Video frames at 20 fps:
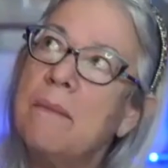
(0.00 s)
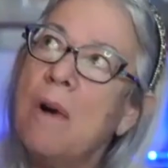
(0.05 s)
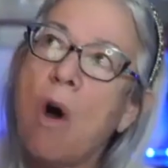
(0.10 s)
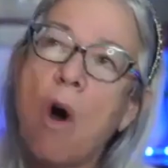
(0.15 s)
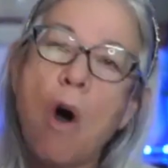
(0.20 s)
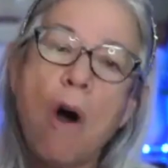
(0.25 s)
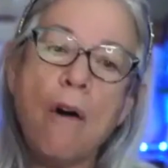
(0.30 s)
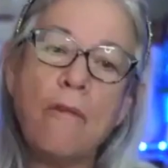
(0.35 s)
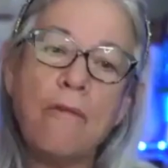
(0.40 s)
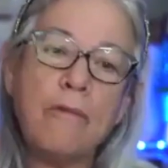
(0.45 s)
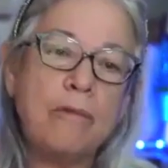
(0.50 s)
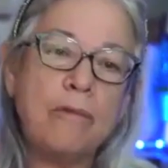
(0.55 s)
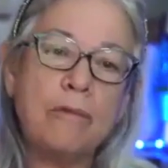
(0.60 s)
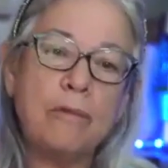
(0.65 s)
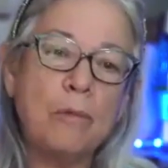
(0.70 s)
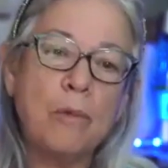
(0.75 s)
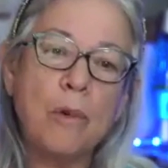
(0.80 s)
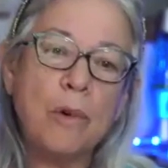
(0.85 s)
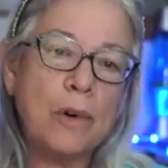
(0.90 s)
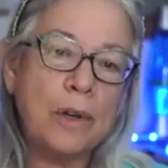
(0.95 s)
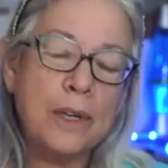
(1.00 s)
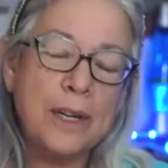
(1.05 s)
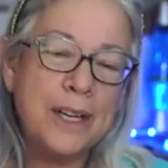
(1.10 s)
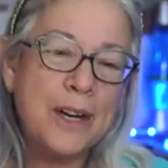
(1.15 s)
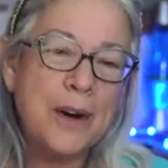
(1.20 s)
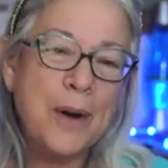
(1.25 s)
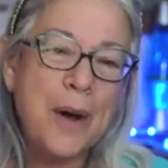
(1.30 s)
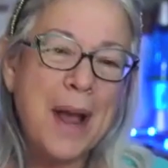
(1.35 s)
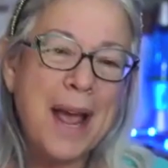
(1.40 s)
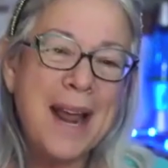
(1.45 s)
off world,
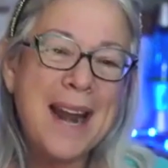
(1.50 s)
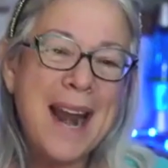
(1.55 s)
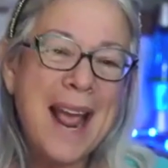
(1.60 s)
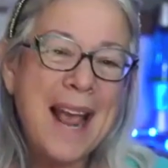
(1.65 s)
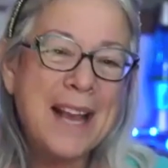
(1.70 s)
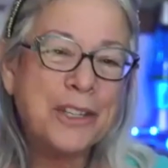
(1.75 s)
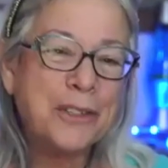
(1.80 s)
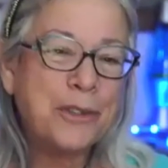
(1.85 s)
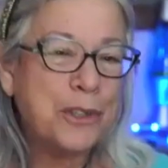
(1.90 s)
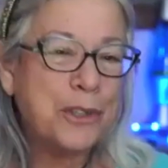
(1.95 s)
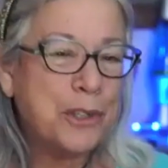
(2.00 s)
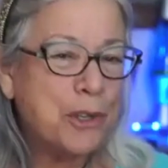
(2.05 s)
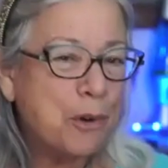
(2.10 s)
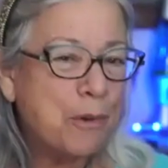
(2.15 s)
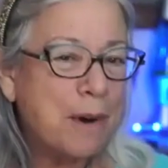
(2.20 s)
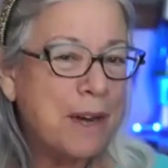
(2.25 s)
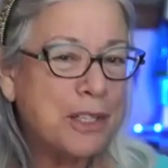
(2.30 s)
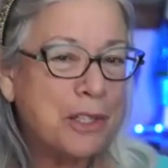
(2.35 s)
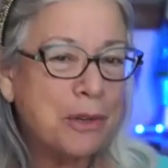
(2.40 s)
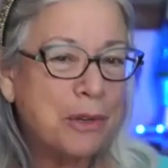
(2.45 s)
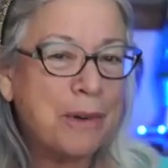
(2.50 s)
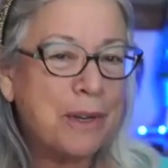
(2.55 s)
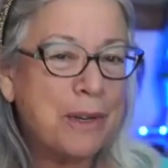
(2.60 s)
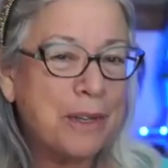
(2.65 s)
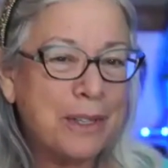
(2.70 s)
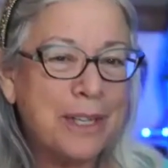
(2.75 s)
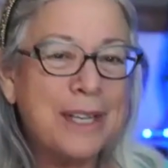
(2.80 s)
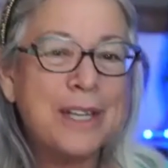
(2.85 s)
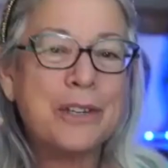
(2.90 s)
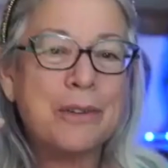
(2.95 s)
an
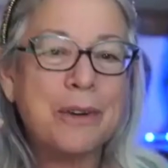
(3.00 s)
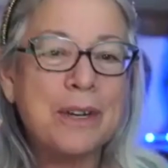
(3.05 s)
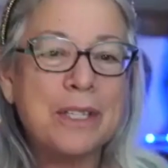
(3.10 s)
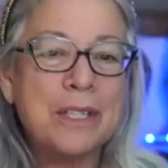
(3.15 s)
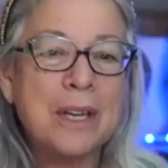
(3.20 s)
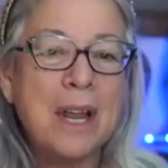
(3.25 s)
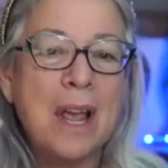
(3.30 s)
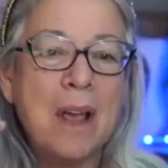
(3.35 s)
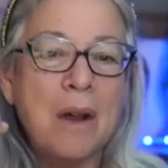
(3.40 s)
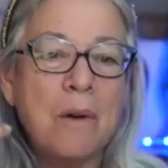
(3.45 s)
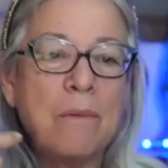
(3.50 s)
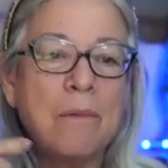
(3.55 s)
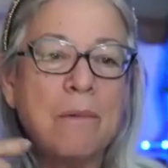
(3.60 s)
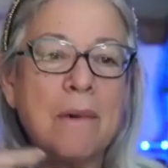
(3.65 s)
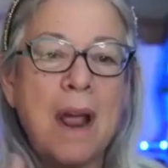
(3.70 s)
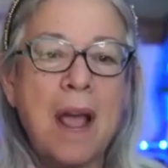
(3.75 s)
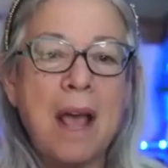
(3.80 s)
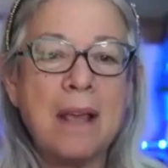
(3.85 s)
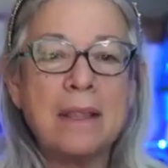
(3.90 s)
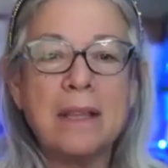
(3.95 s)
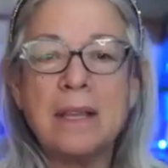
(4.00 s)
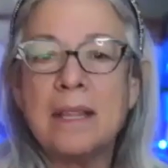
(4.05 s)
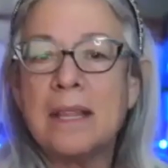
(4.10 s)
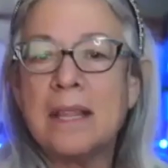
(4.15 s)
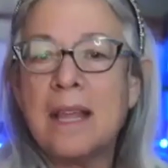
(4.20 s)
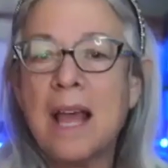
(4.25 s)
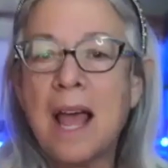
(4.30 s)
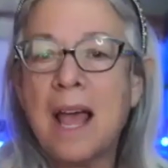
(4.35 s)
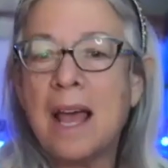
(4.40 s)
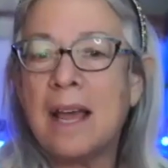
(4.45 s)
extraterrestrial interest rather
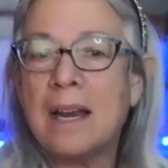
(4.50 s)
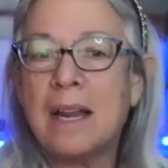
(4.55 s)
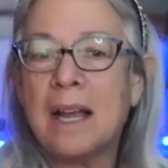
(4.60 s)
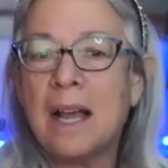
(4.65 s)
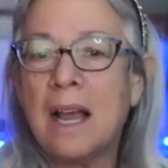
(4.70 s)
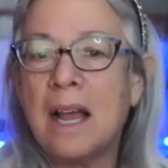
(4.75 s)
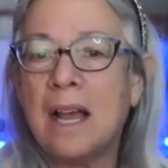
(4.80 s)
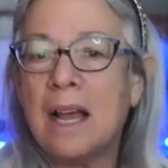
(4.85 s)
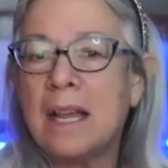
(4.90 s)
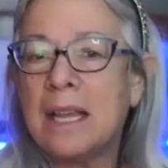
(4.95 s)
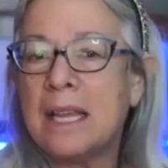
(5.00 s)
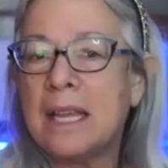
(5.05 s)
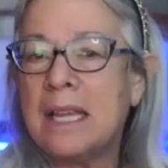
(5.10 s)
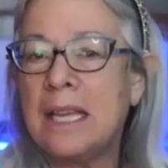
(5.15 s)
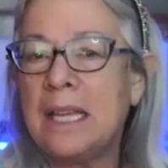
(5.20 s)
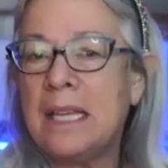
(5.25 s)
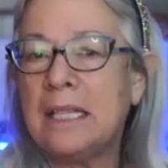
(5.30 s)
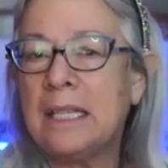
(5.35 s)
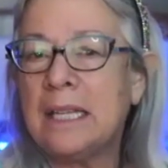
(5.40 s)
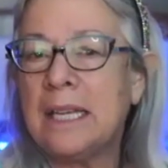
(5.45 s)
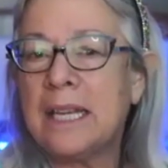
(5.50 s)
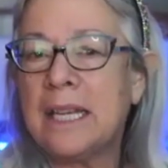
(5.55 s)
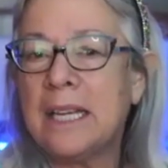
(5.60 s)
than a healing